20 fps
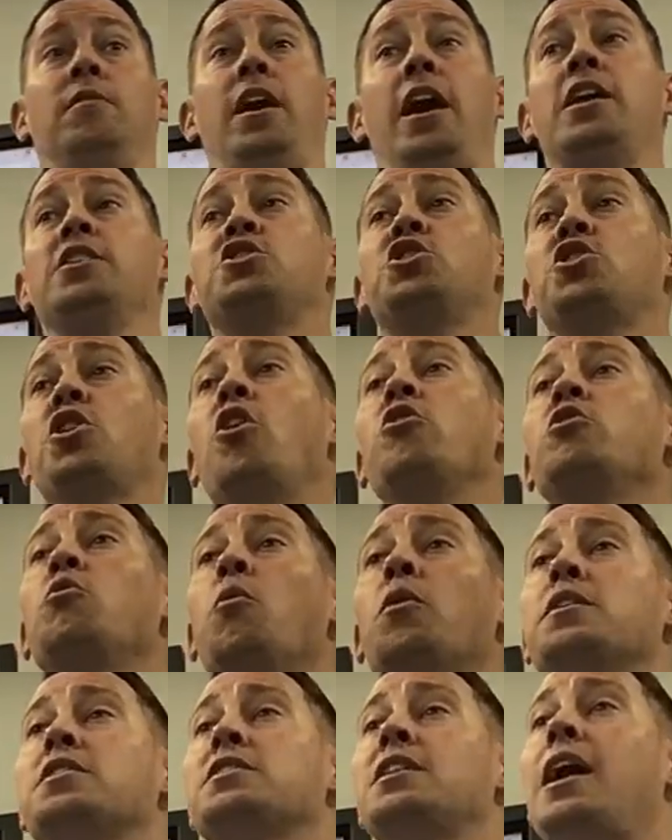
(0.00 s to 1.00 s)
and show you
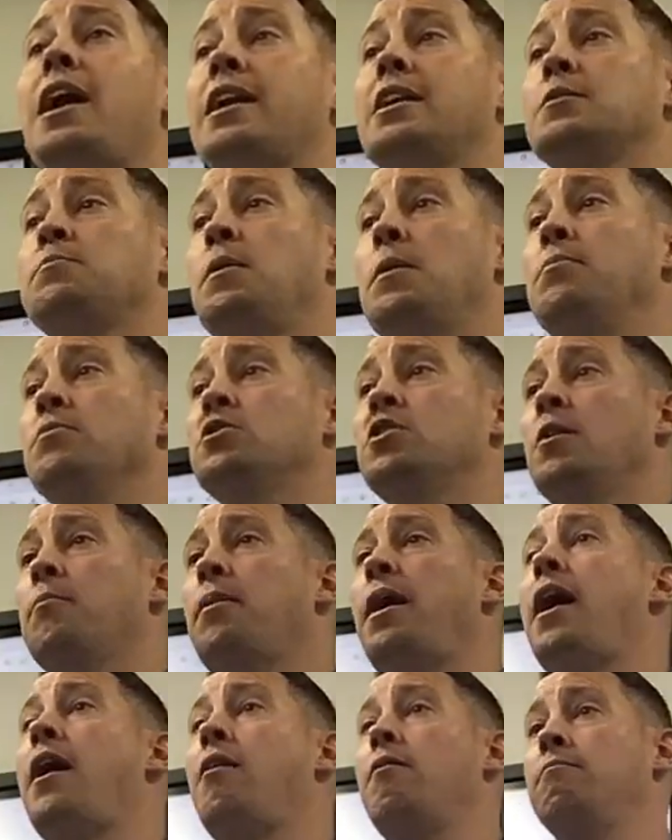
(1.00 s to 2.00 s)
what it's like as people jump
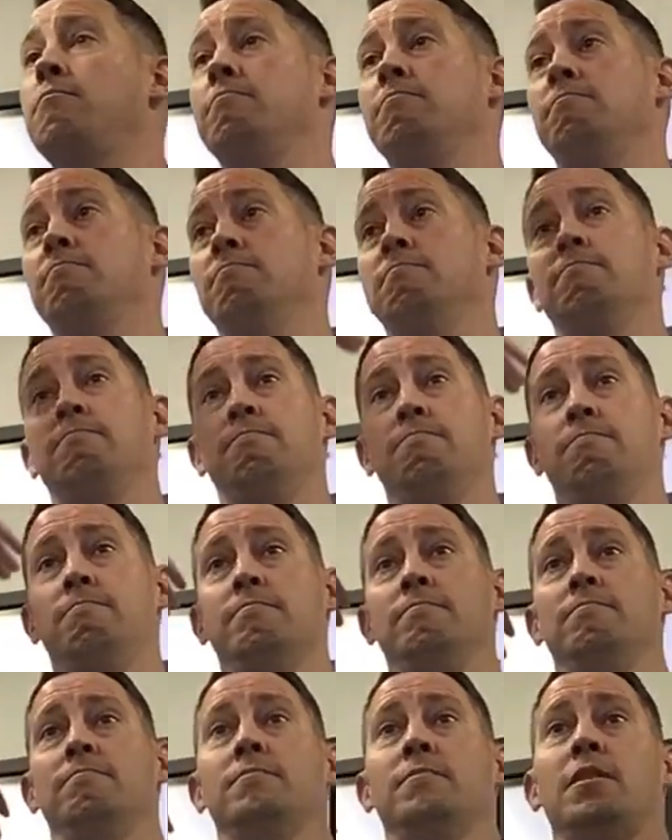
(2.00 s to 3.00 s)
out.
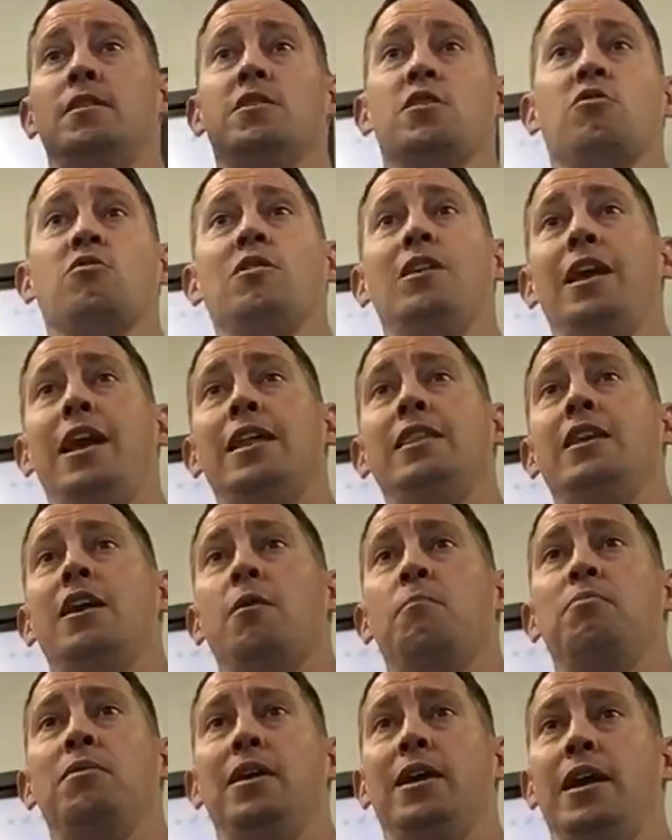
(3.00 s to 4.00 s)
And they're going to land the
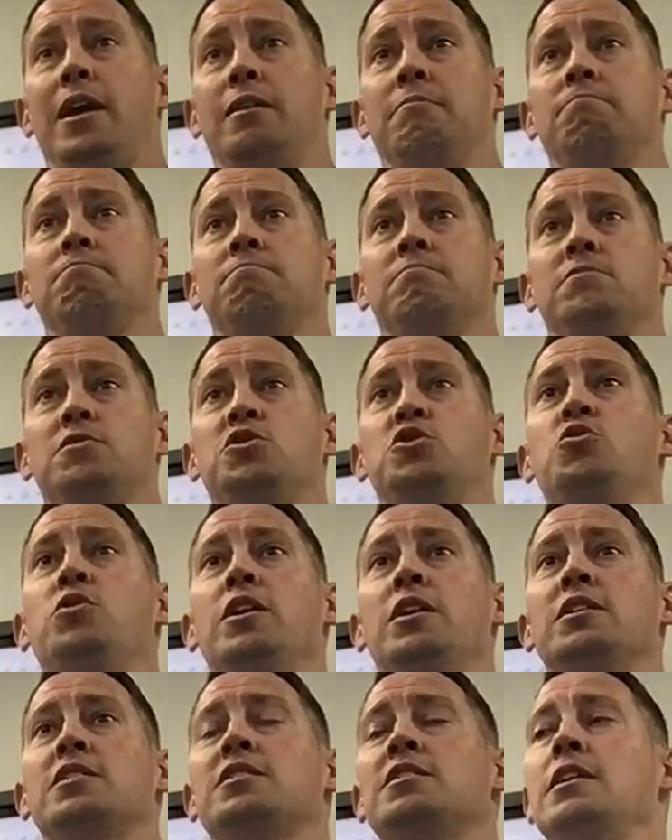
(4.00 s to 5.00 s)
airplane. So you
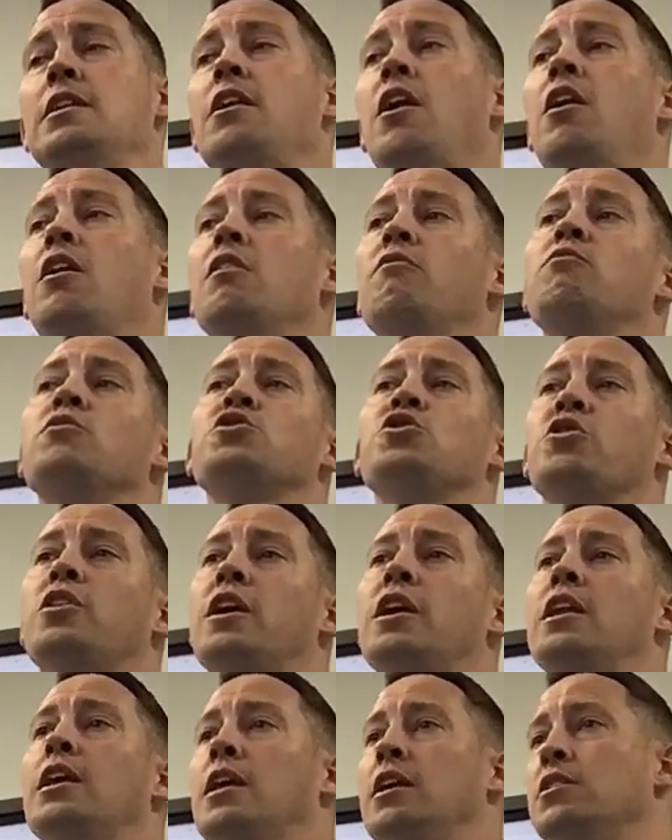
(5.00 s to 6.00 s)
get to see all of what you're
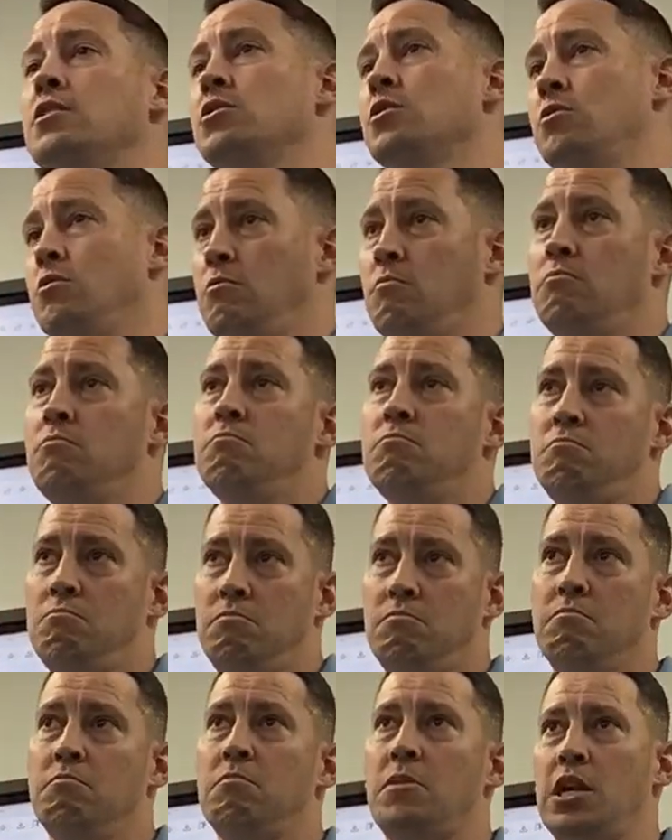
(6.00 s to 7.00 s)
getting into.
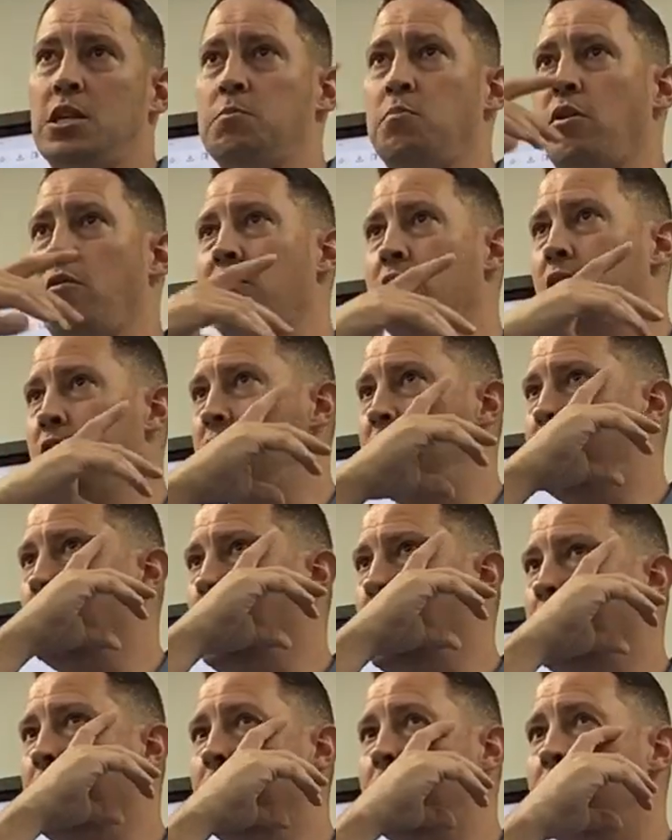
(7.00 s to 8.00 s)
Makes perfect good
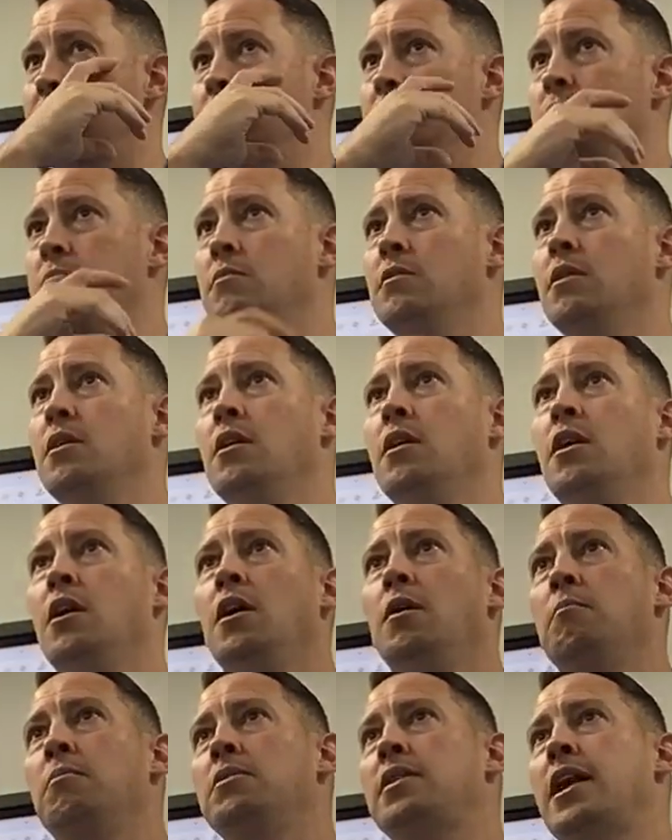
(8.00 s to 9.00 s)
sense.
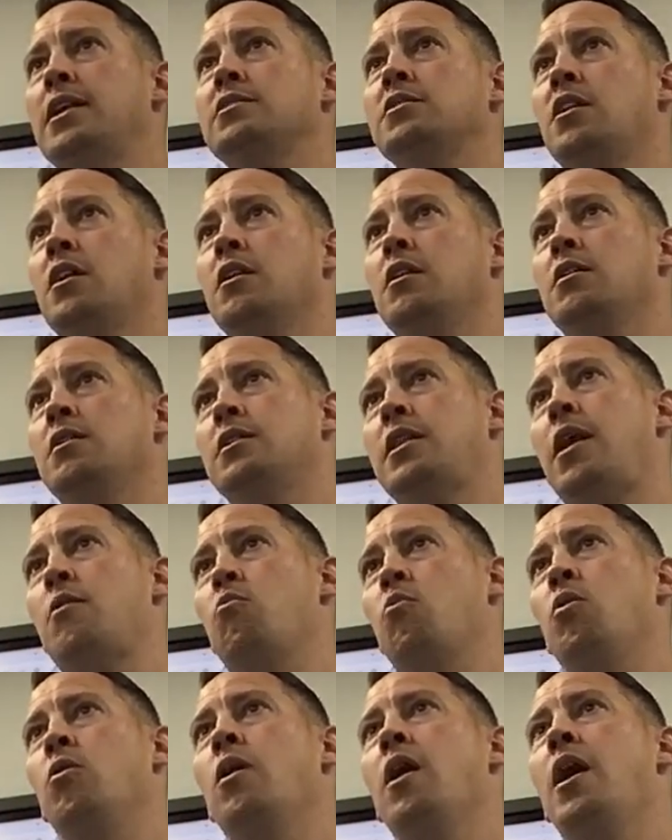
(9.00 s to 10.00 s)
But
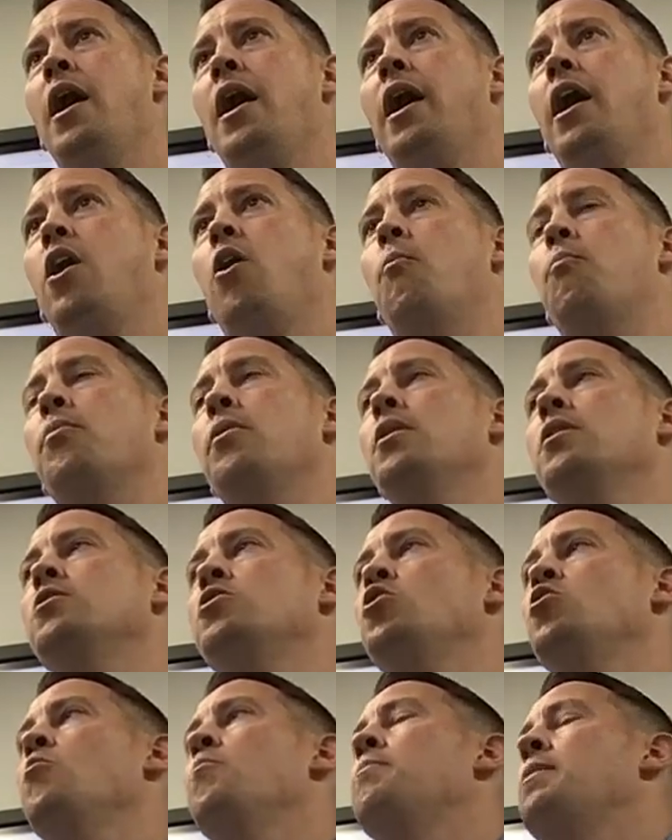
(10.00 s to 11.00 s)
that will help
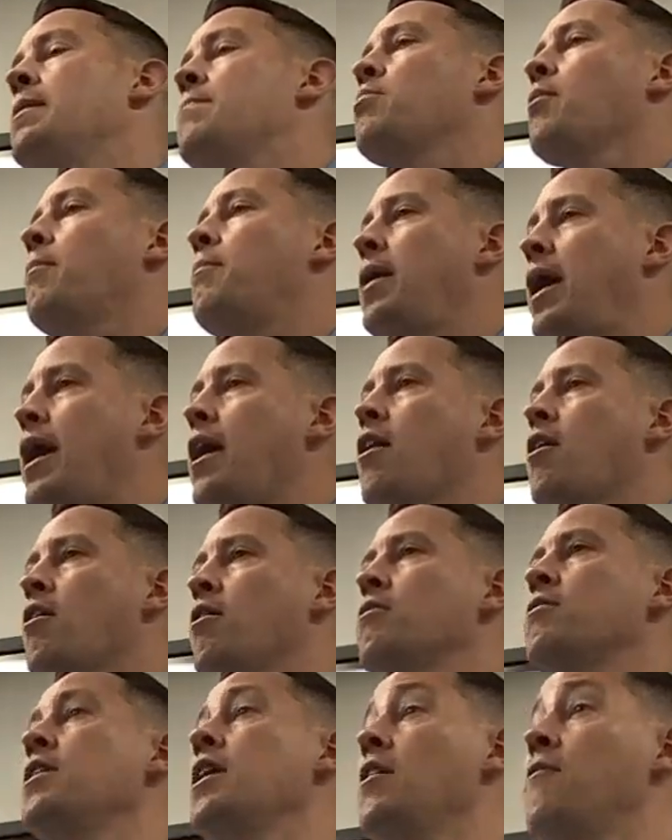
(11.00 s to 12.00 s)
you be
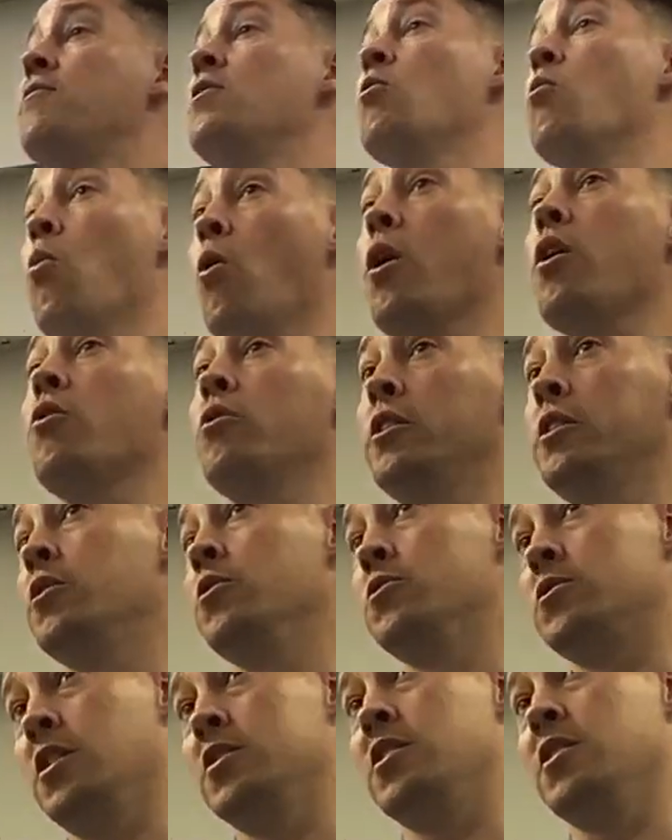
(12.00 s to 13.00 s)
prepared if you were going to
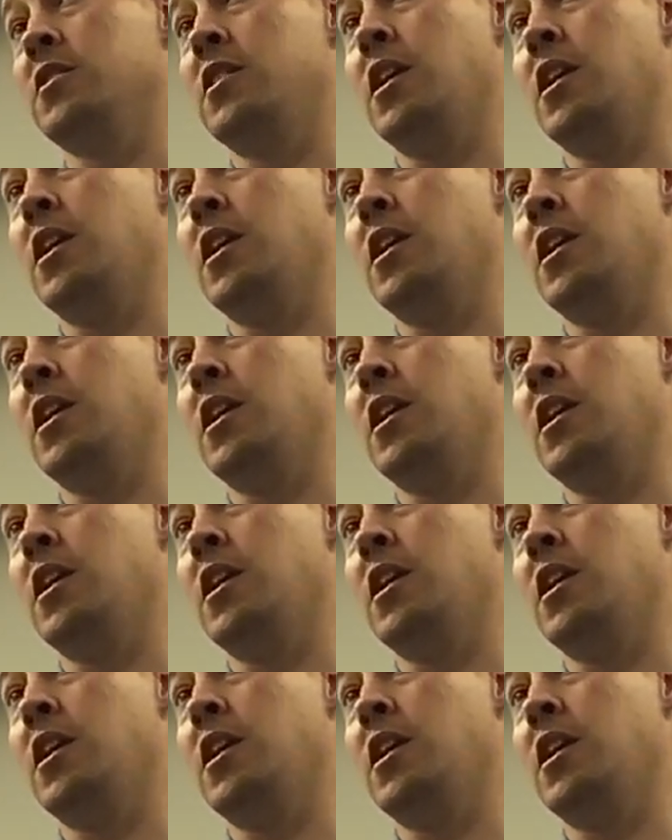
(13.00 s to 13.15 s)
do such a